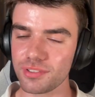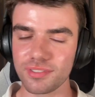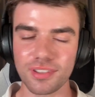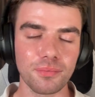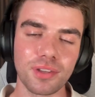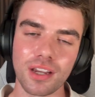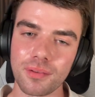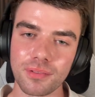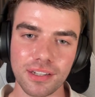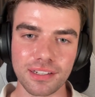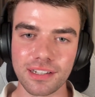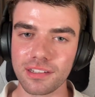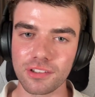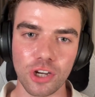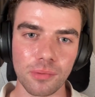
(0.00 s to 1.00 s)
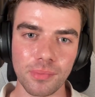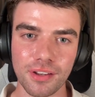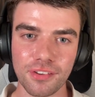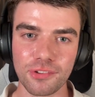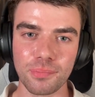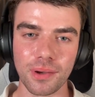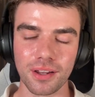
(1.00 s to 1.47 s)
Sometimes little
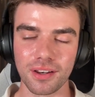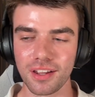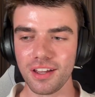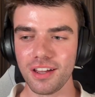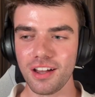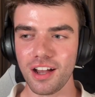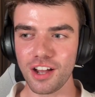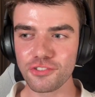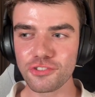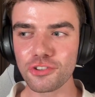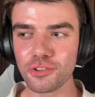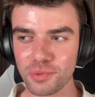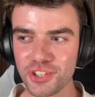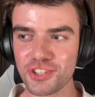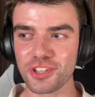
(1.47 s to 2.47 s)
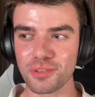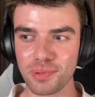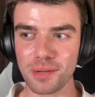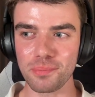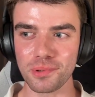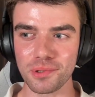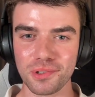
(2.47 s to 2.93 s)
comments, but I do wish that
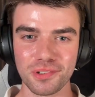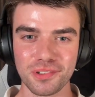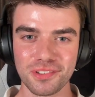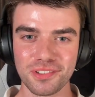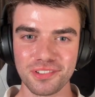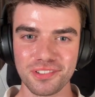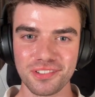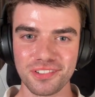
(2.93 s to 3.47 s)
people,